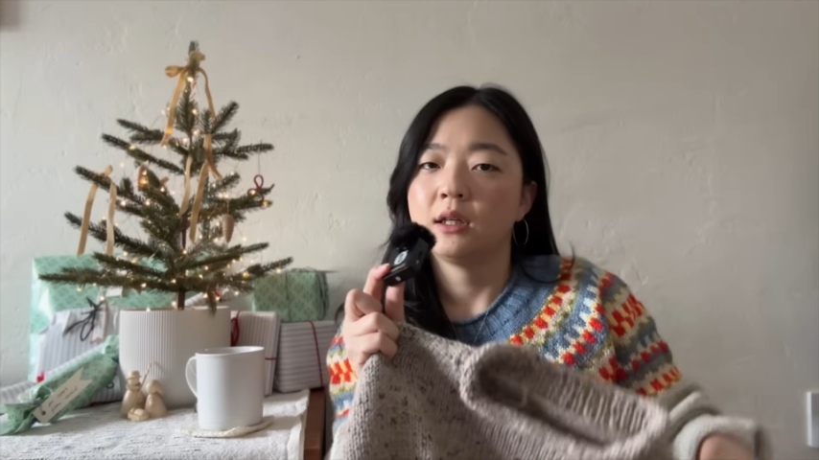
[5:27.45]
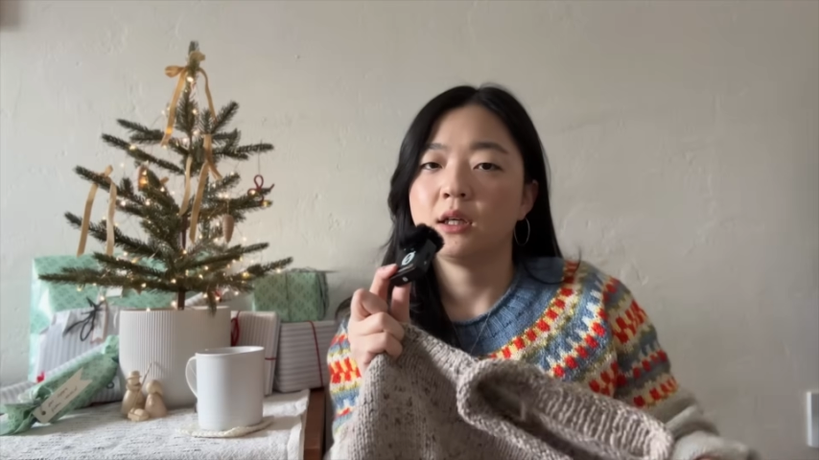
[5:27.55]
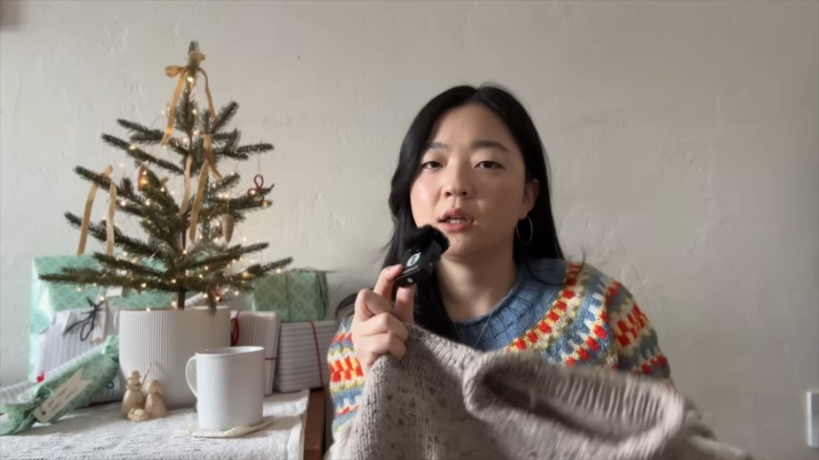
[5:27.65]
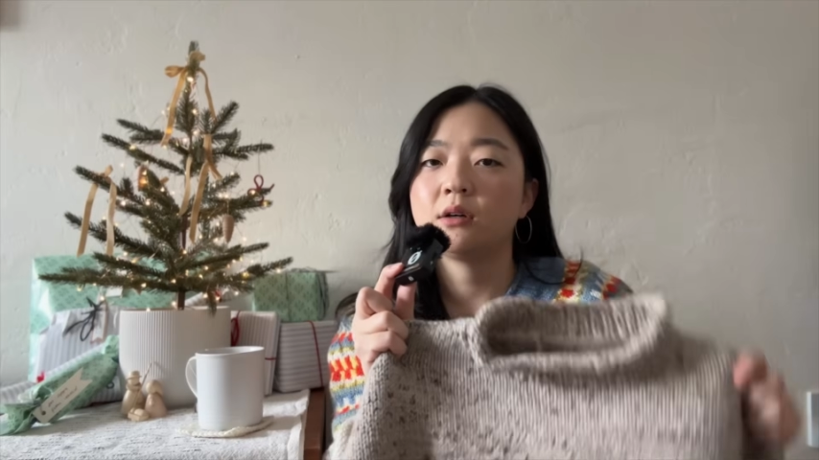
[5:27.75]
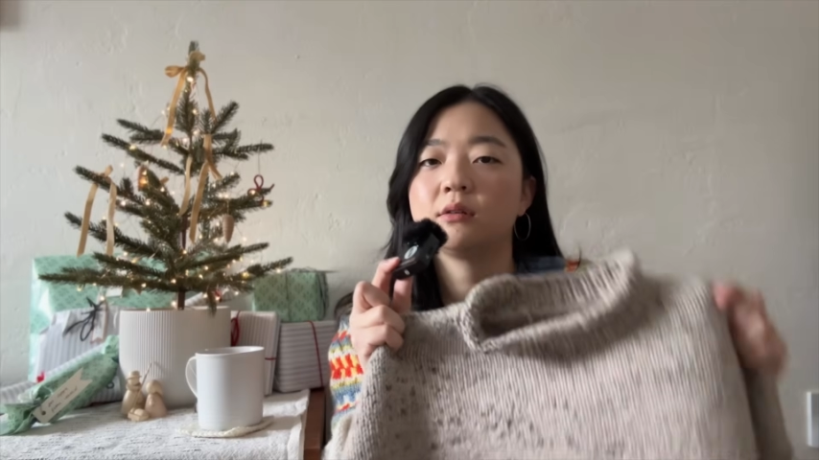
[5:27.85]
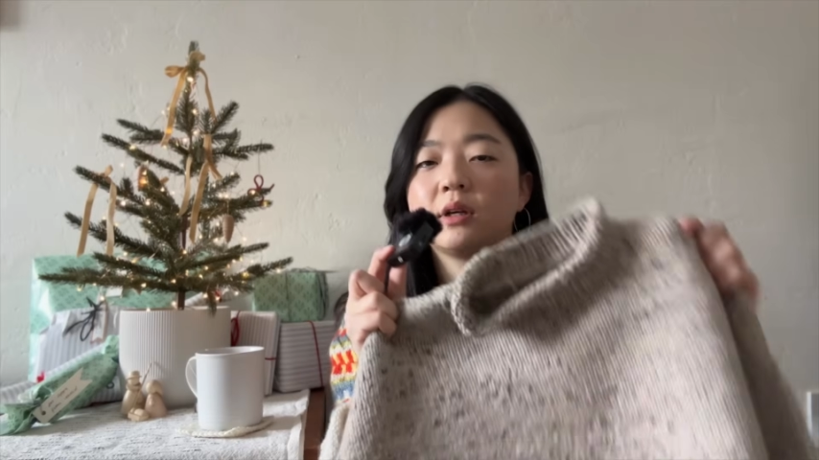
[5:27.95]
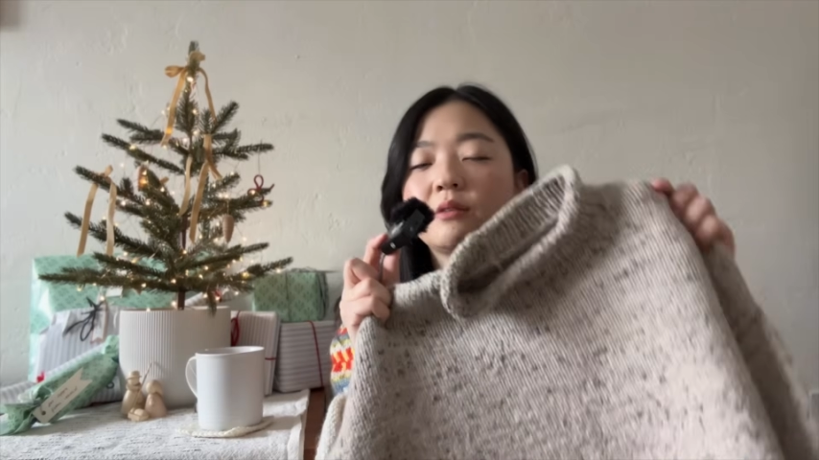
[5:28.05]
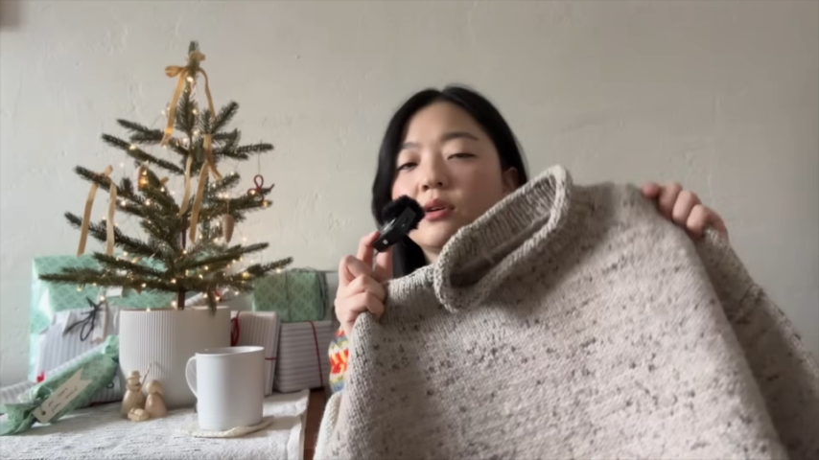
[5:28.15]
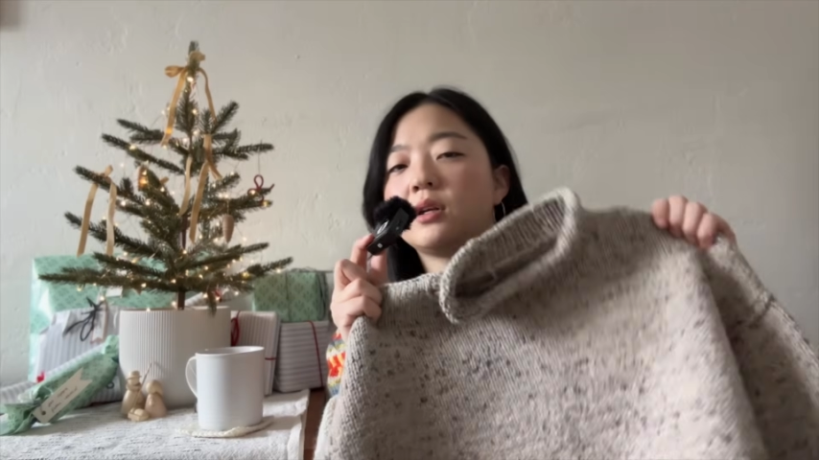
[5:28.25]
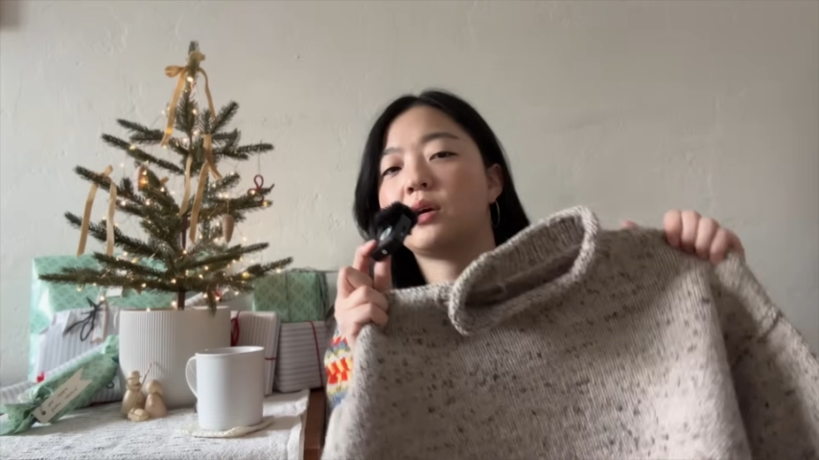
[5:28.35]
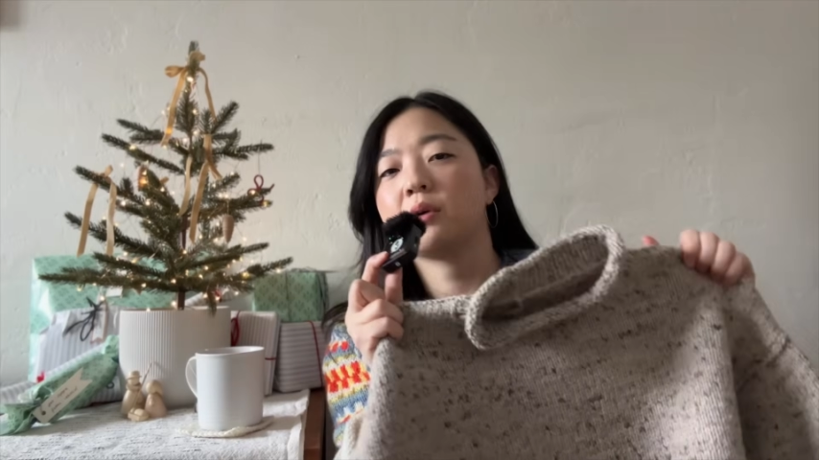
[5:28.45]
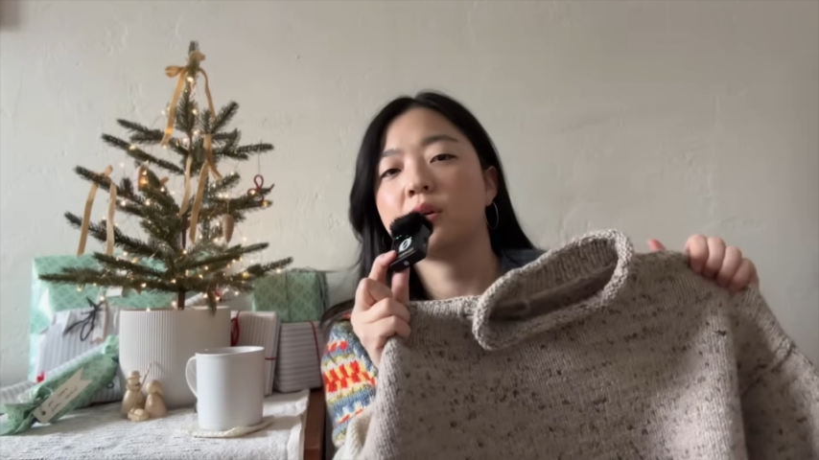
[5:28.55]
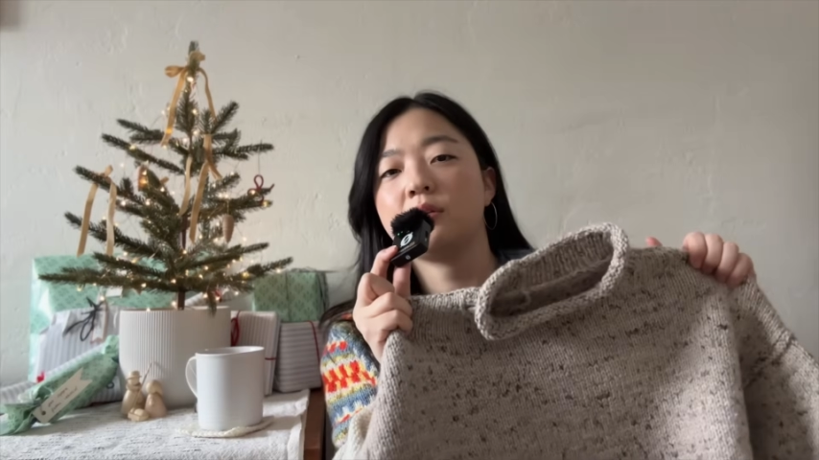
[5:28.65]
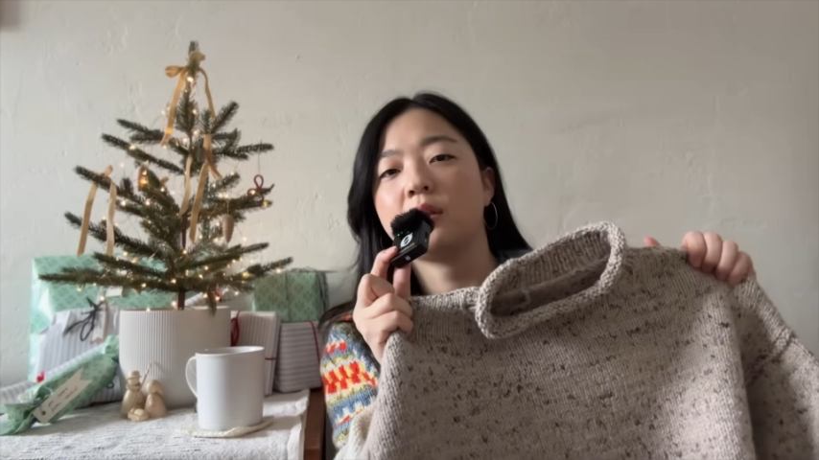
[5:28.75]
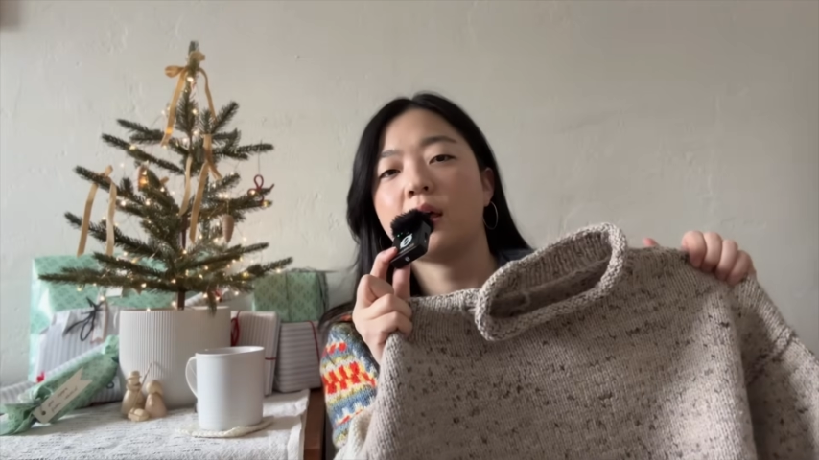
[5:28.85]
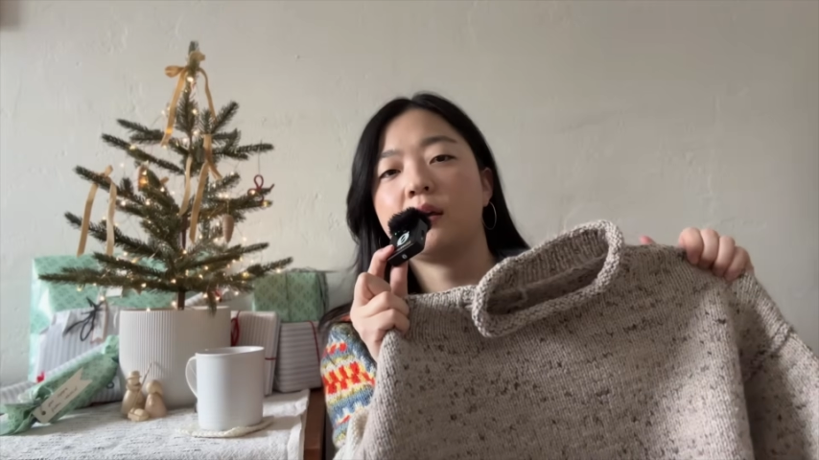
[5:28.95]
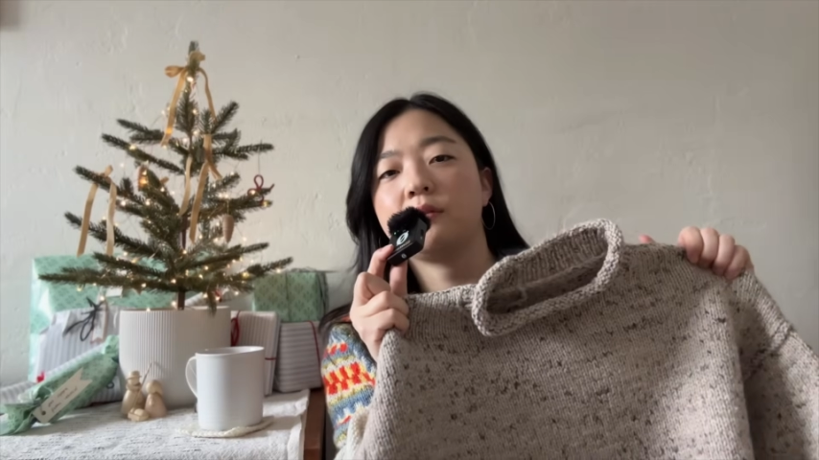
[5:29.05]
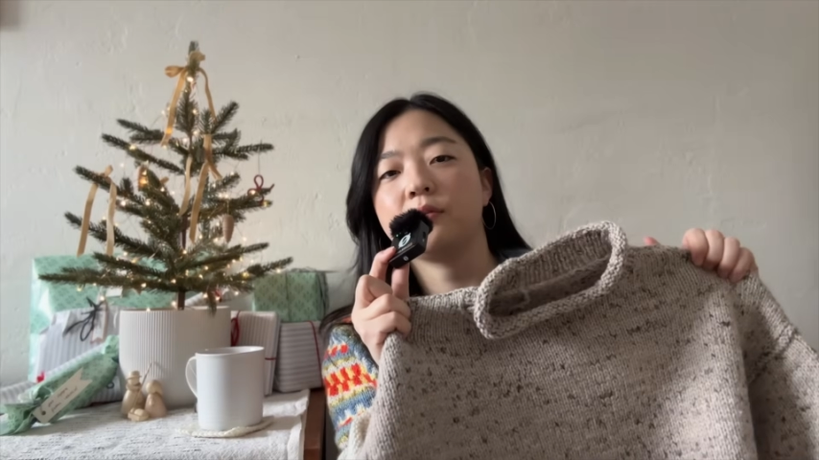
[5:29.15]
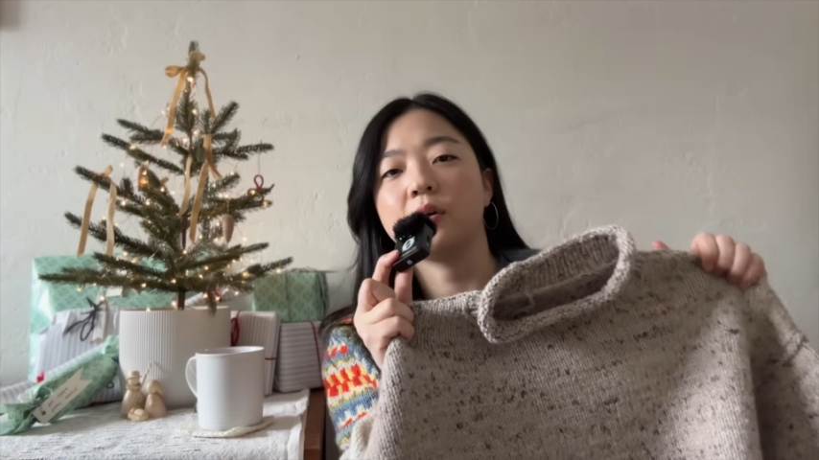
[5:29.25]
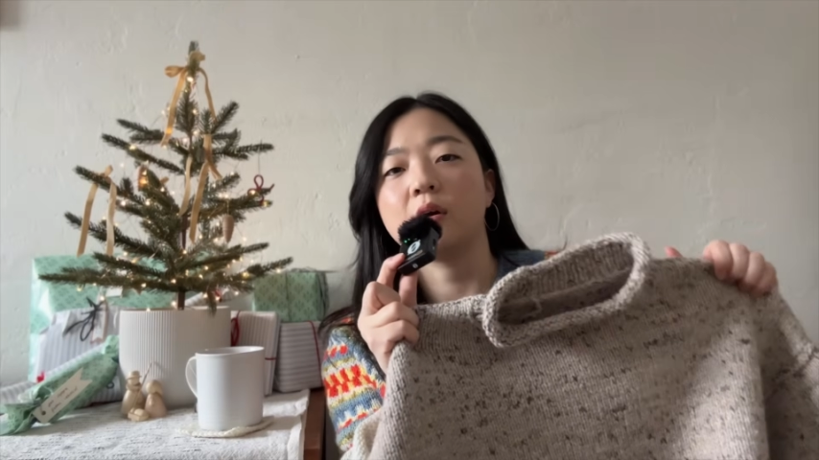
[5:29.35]
you know, give your knitwear new
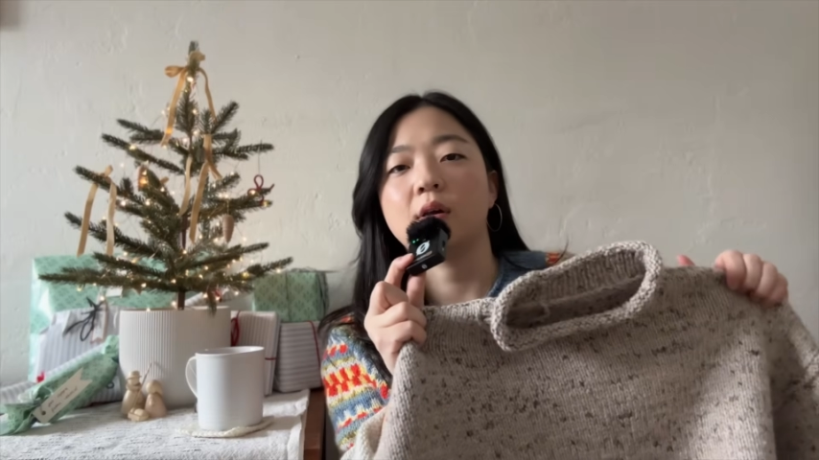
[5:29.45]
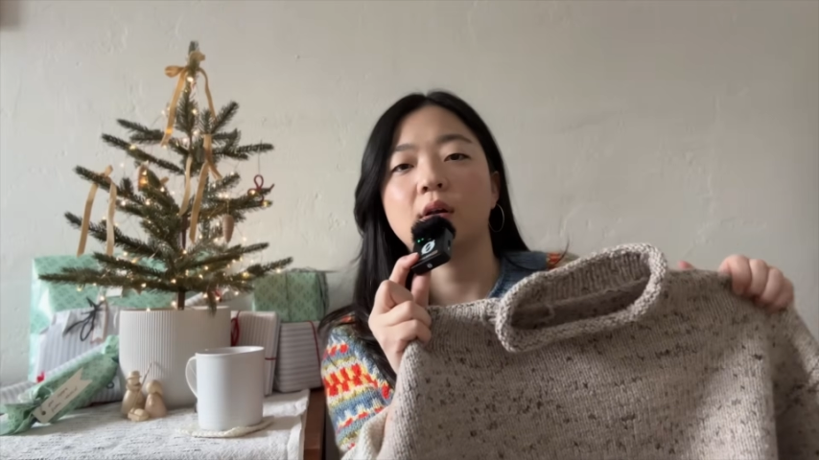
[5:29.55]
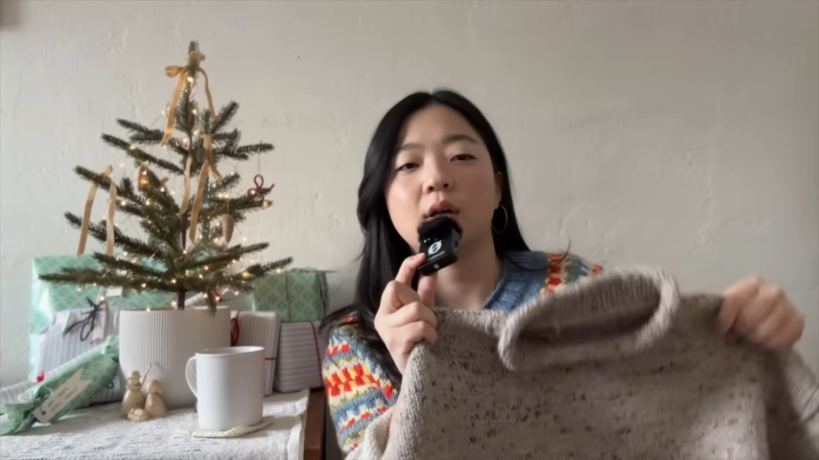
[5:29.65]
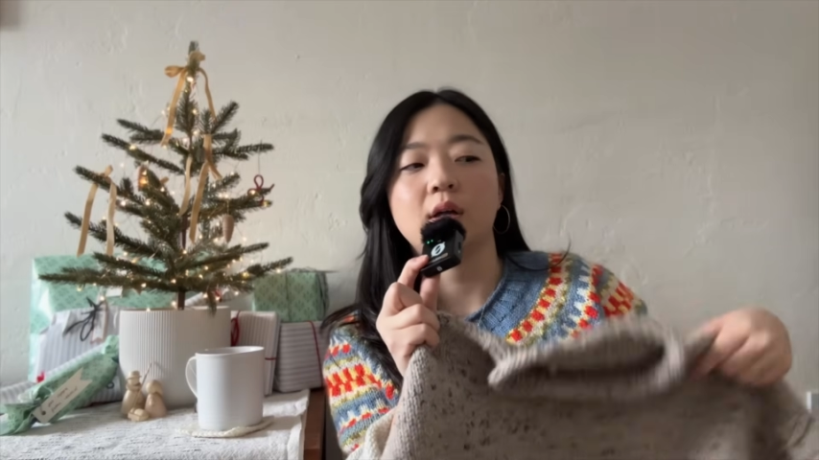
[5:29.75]
life, or